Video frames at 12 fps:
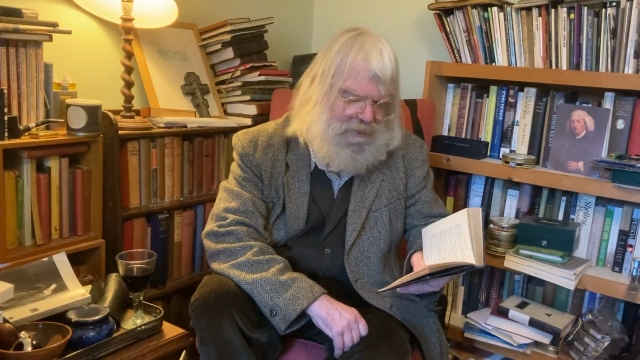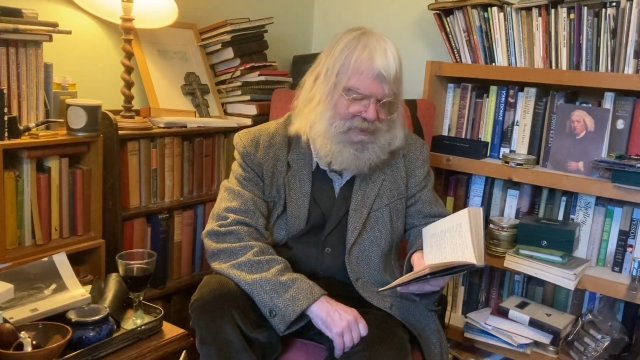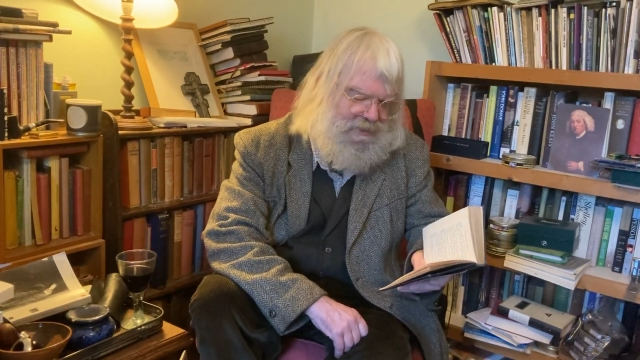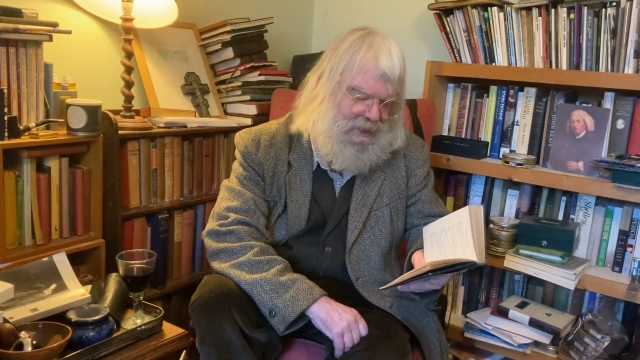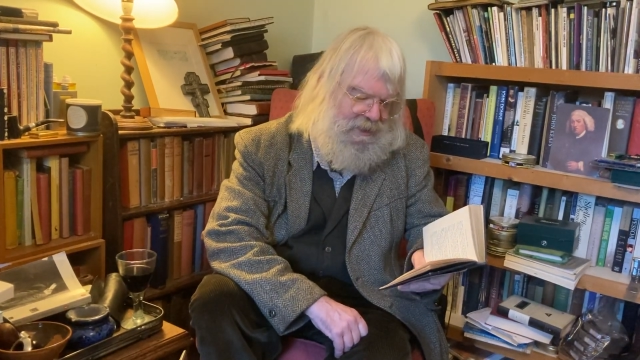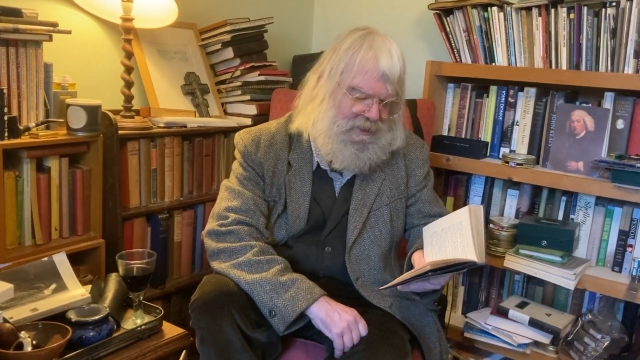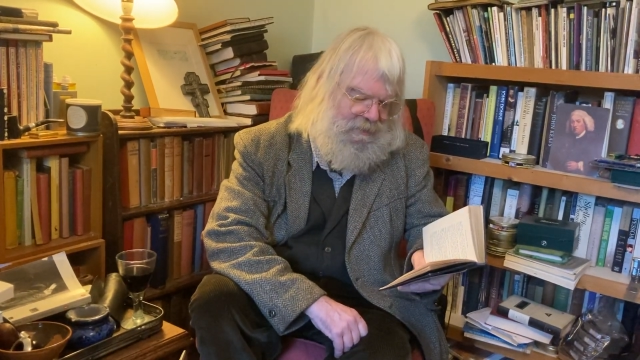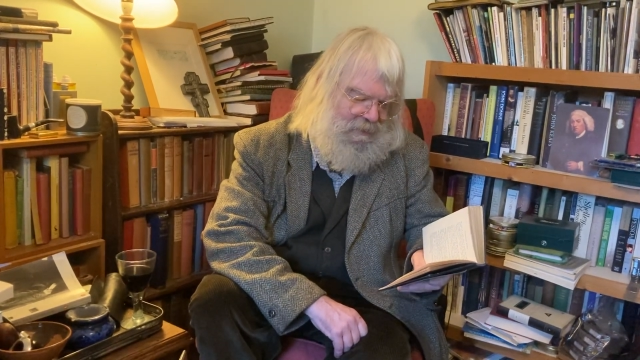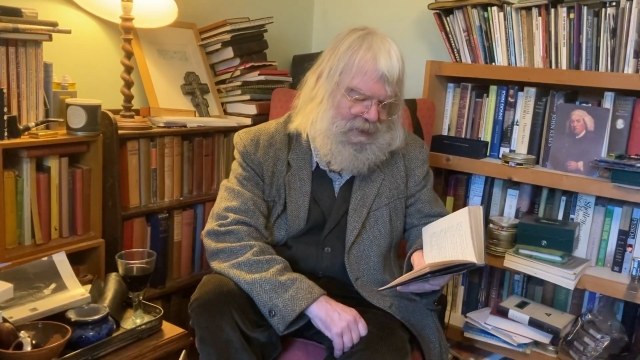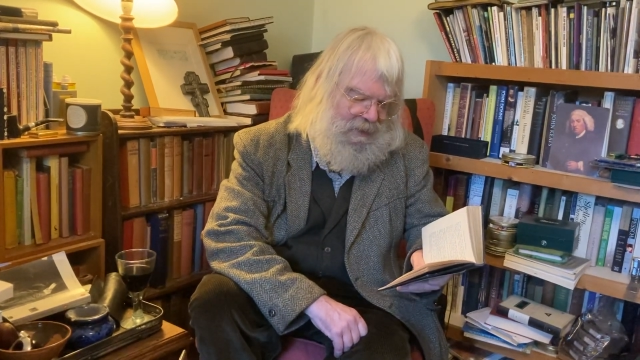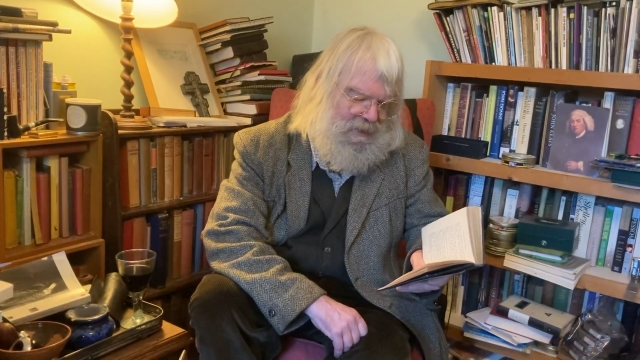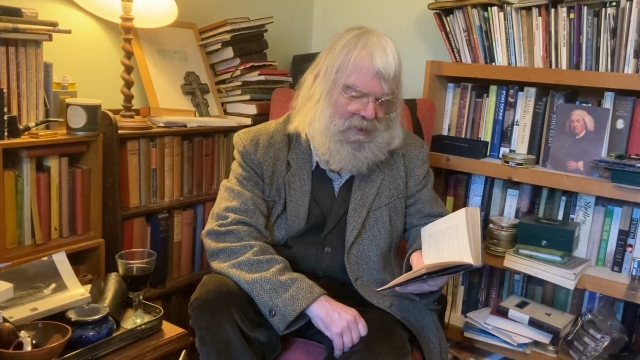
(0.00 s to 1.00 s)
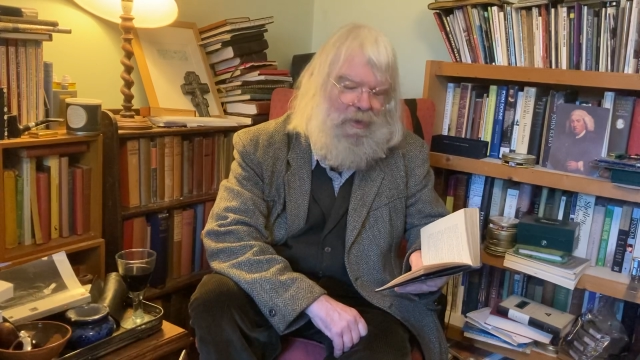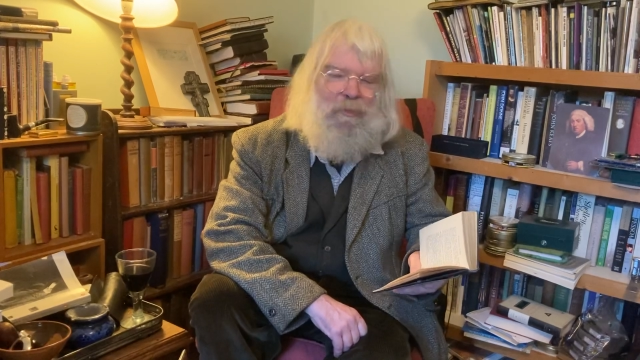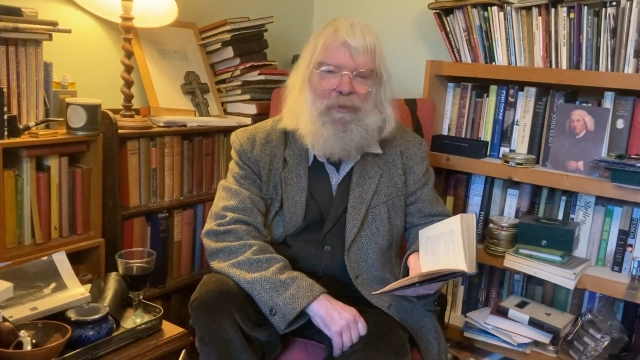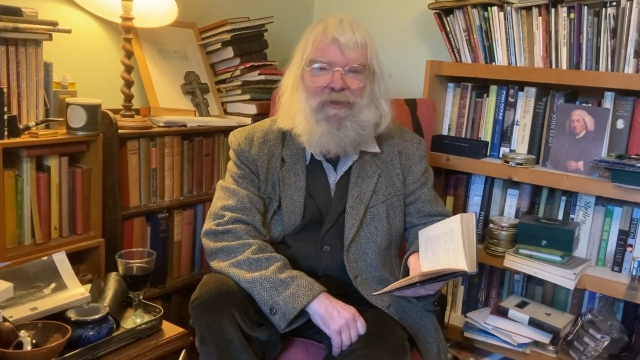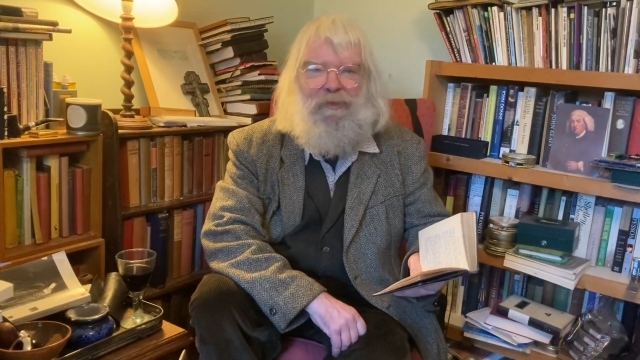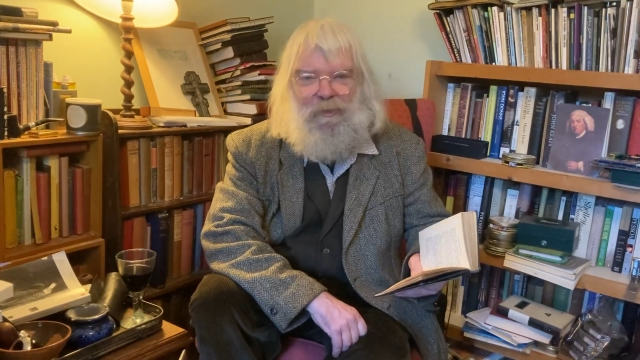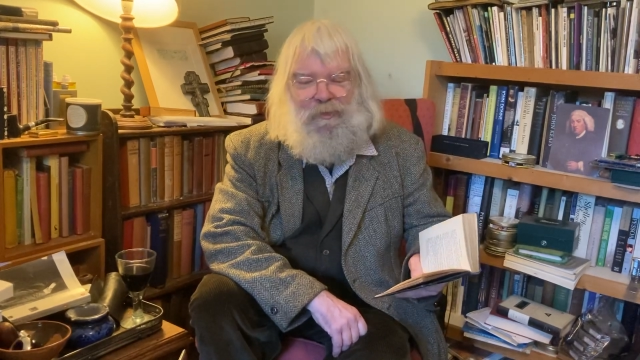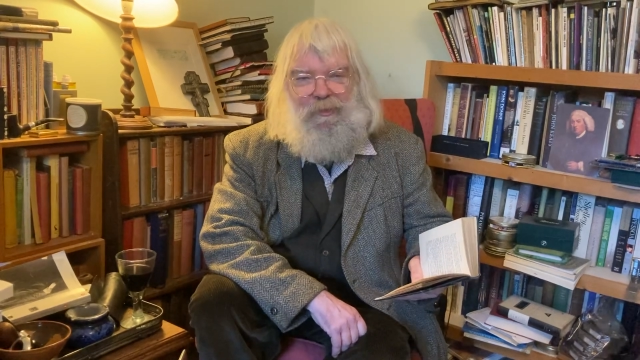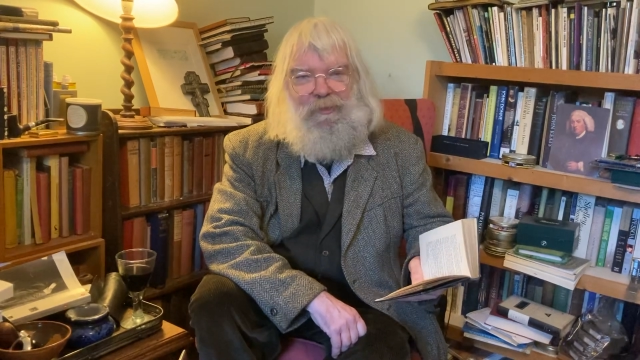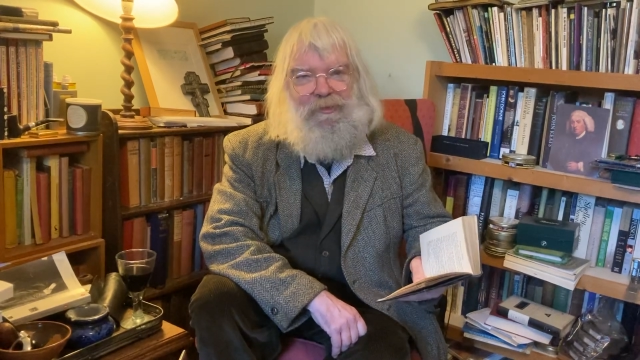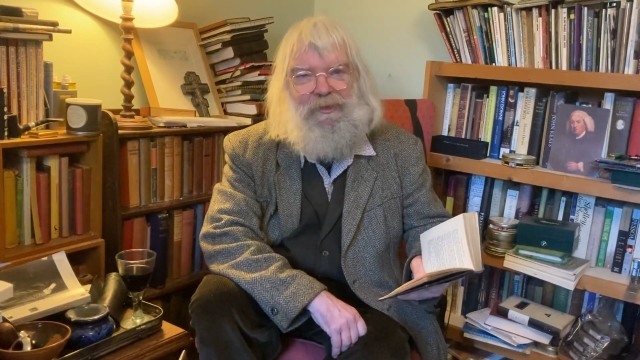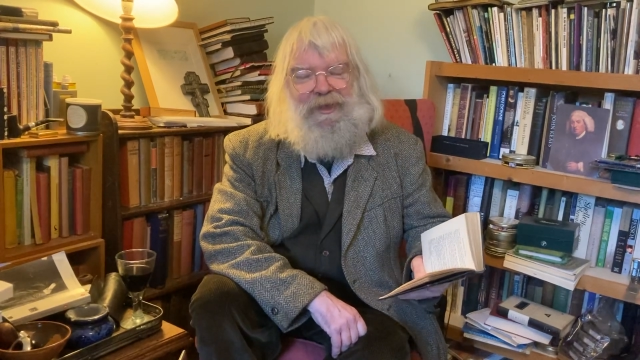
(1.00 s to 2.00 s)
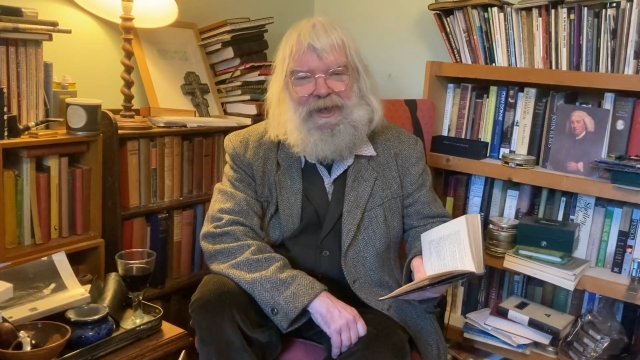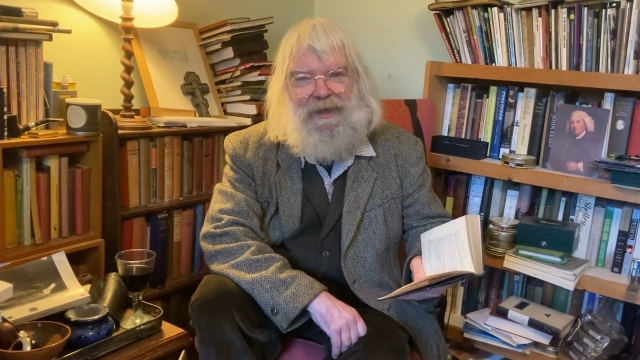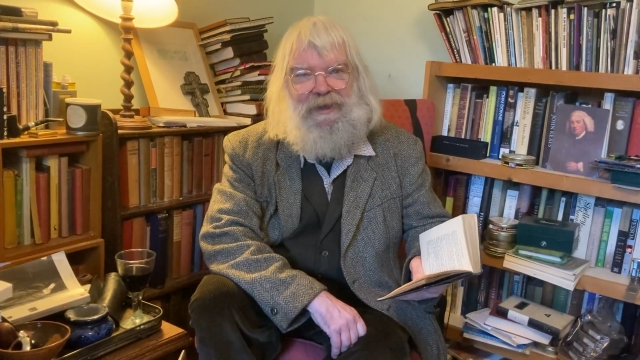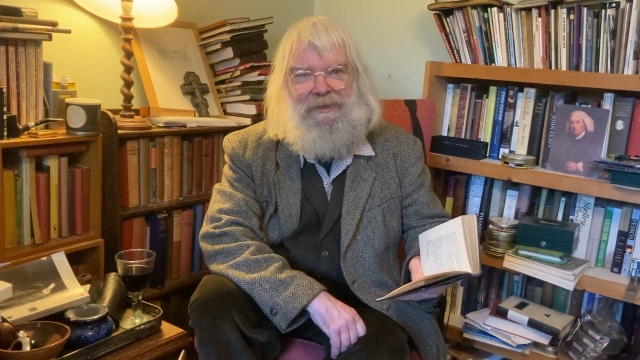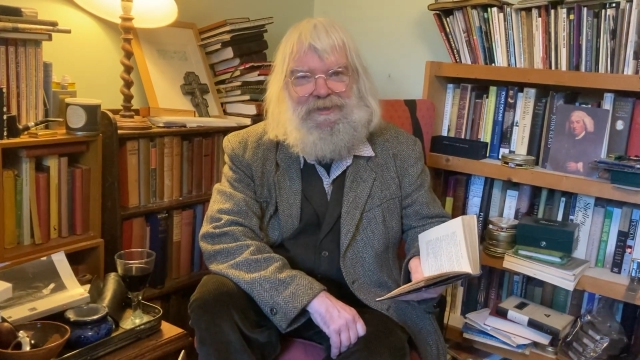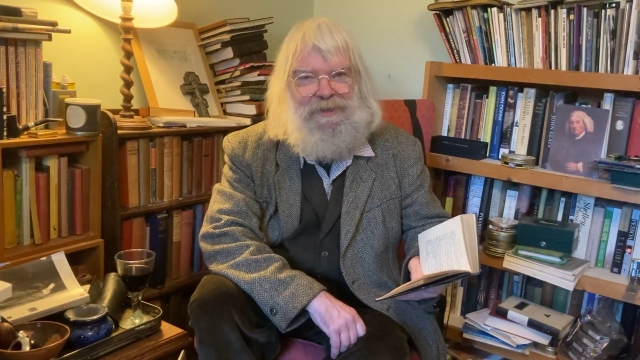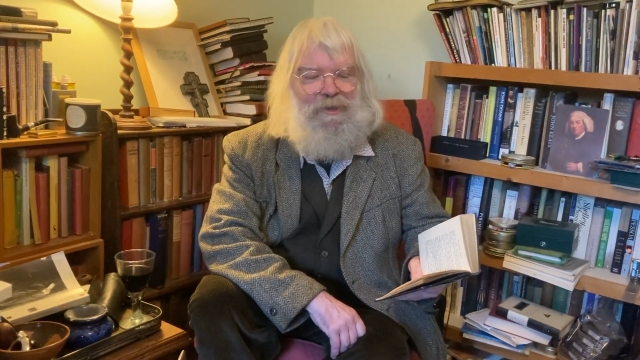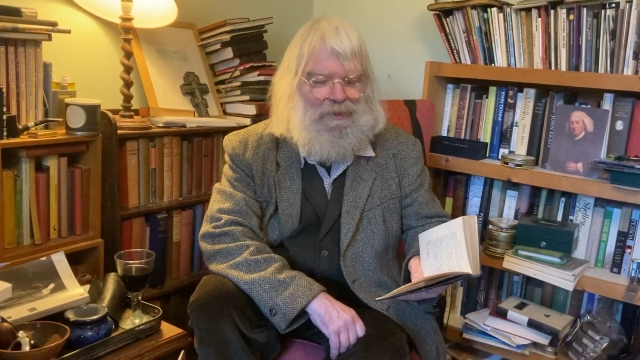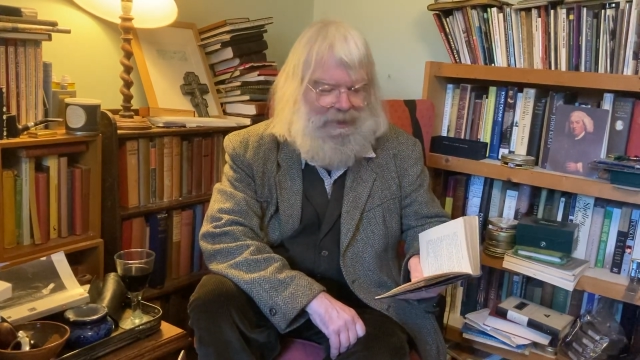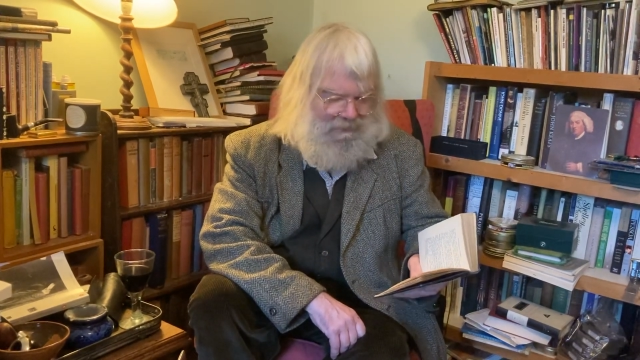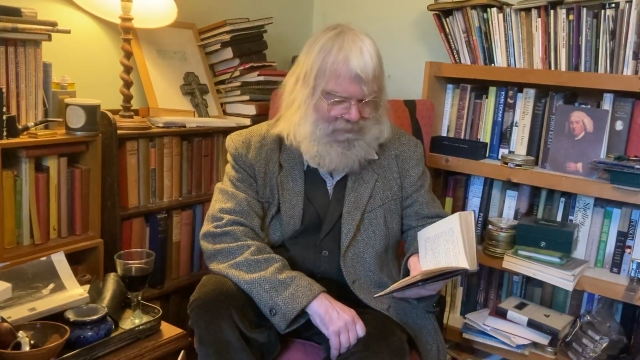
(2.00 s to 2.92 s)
said to me, with all the colours God ever